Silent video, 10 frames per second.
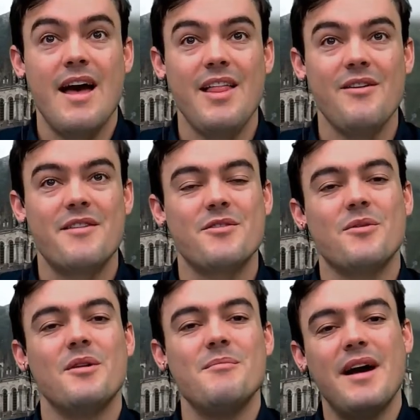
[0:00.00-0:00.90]
Hello
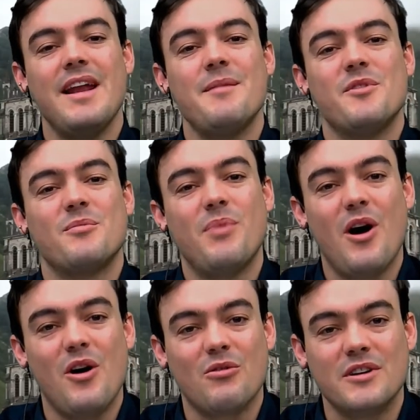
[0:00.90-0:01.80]
everyone, my name is
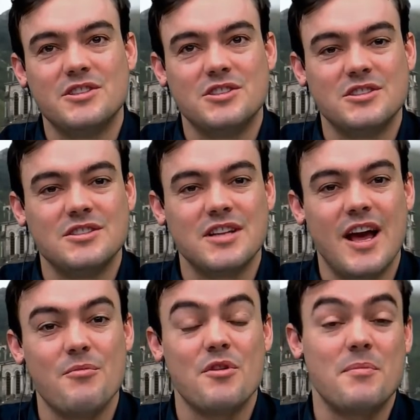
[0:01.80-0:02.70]
Paul Richards and
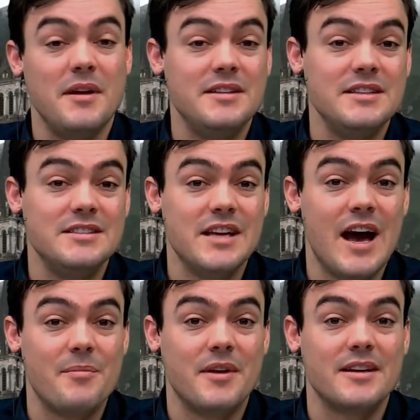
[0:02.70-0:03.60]
I'm with PTZ
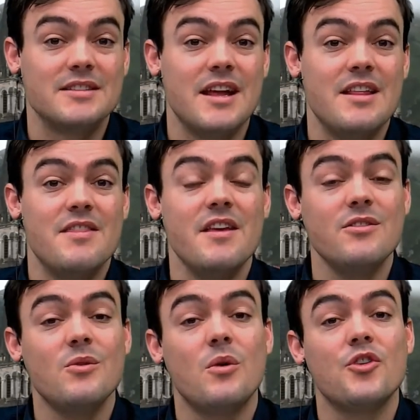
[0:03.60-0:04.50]
Optics and in
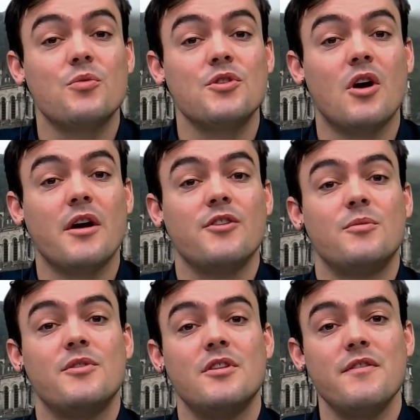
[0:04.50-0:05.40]
this course we're talking
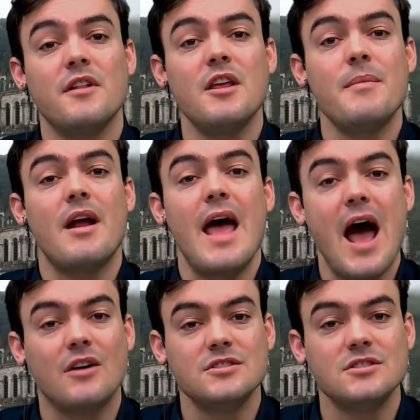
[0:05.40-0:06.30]
specifically about
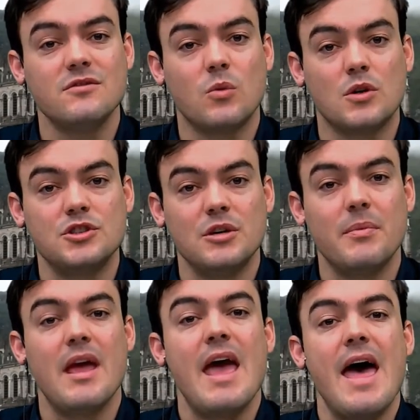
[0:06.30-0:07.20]
houses of worship
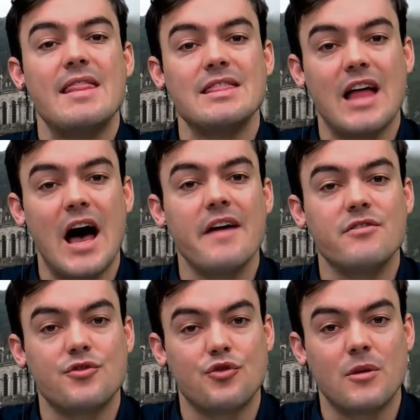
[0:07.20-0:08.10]
and
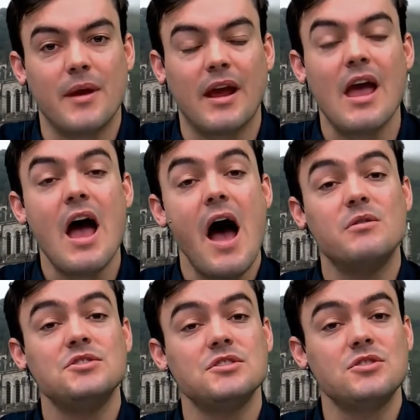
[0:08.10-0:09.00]
live streaming. I
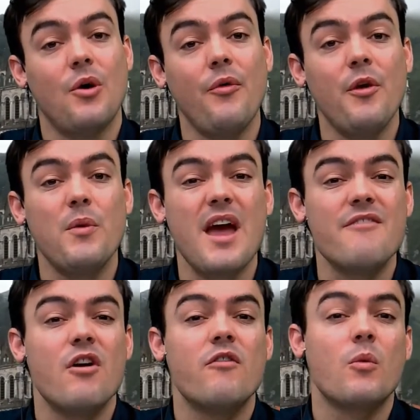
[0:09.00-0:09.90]
was just told that we
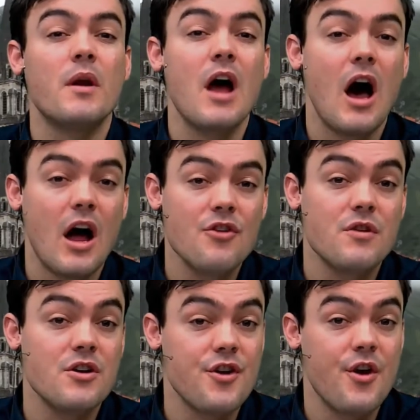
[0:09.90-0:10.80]
have over
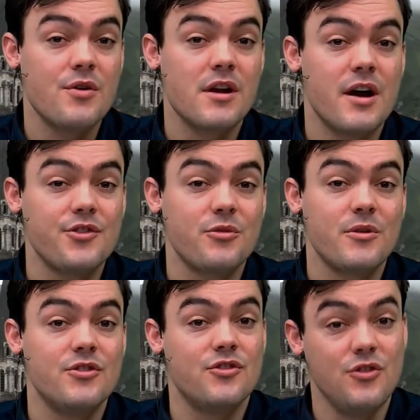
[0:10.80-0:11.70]
100 known
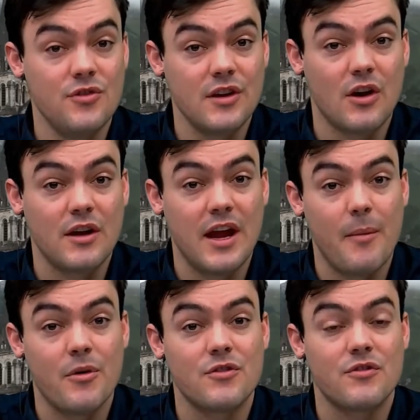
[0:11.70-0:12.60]
customers using our
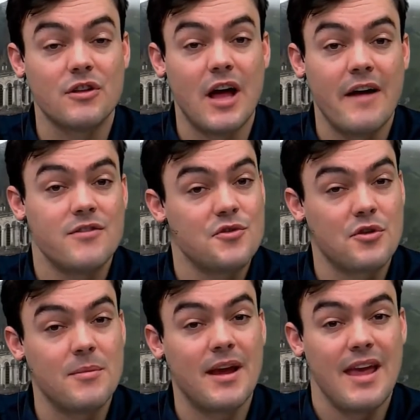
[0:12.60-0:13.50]
cameras for live
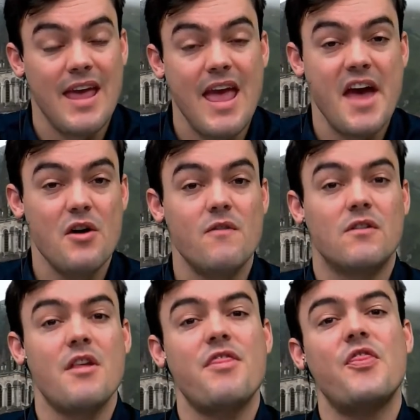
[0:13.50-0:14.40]
streaming and
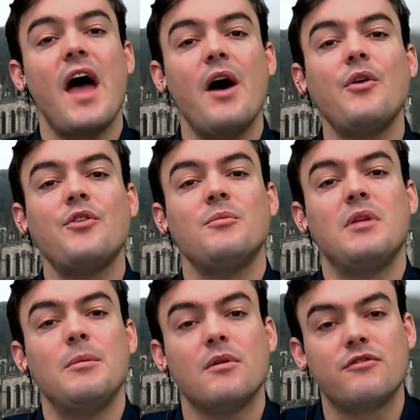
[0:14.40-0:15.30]
over a thousand
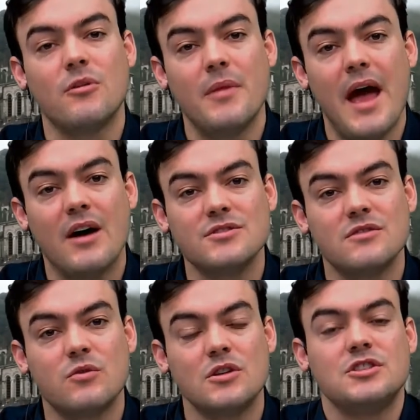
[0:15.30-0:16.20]
people from the house
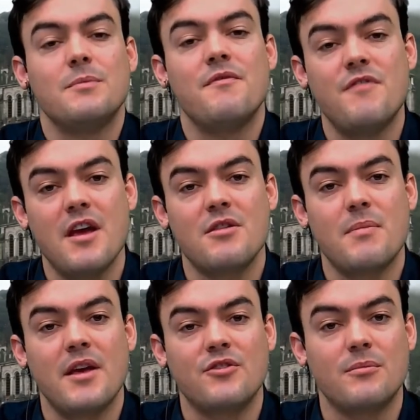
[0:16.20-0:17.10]
of worship
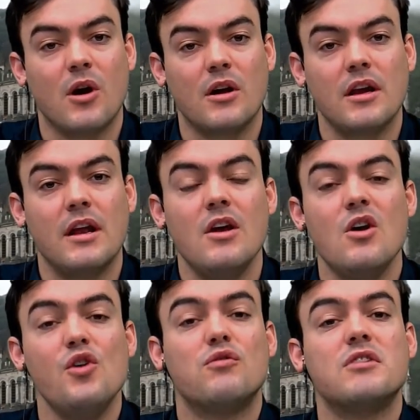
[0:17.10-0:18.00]
faith-based market
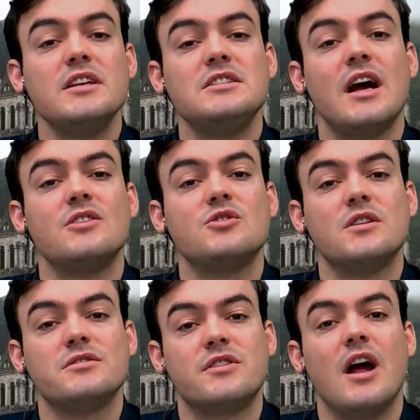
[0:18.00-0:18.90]
who reached out to
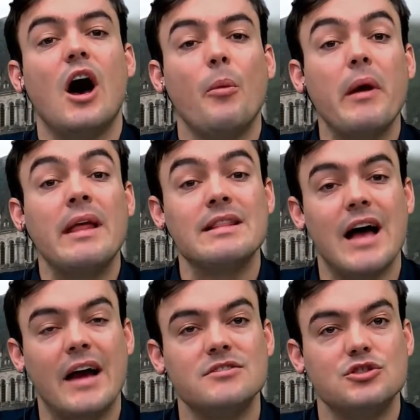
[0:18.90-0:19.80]
us for help in
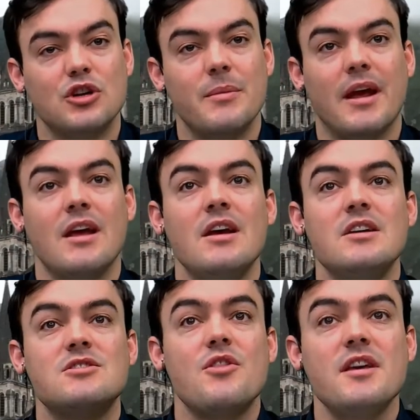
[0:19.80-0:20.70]
live streaming.
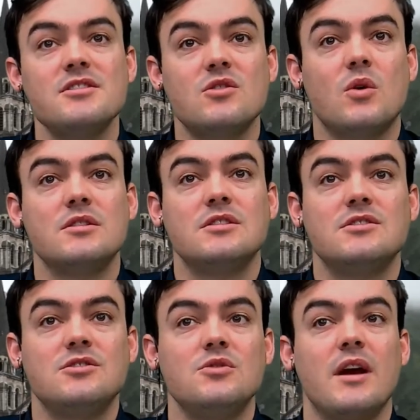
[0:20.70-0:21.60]
So this course is to